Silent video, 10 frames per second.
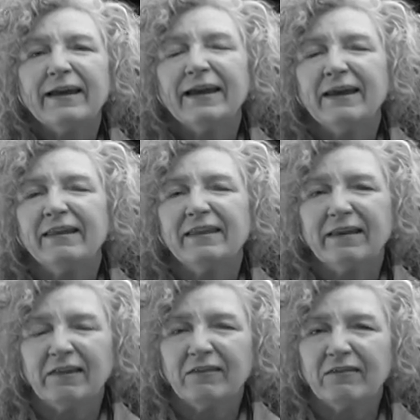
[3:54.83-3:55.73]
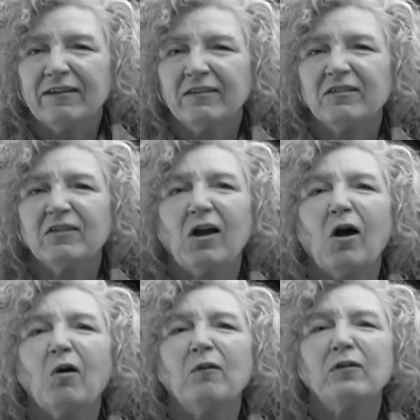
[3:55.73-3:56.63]
And the other is
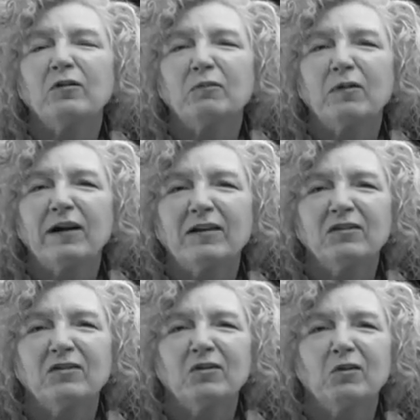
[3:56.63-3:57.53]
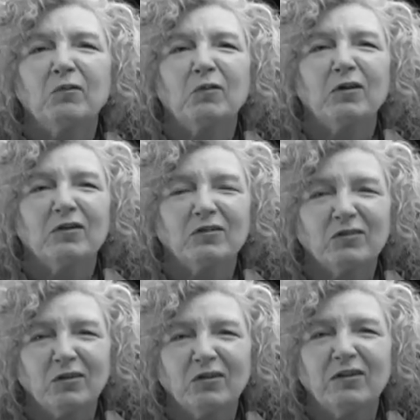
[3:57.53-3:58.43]
always price your work
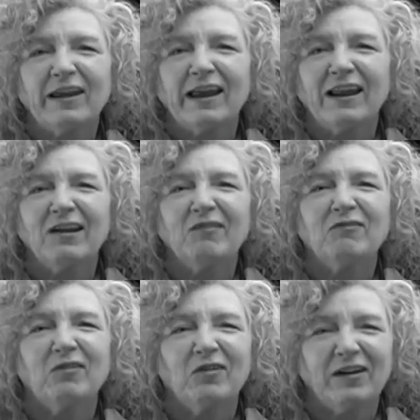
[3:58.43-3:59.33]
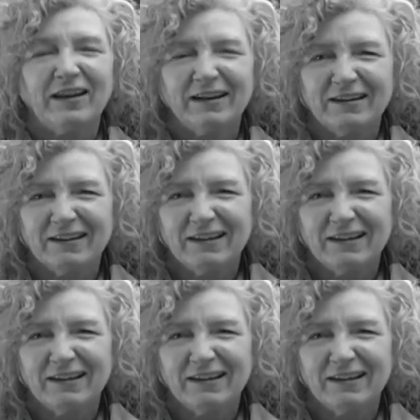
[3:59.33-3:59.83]
so you can't afford it.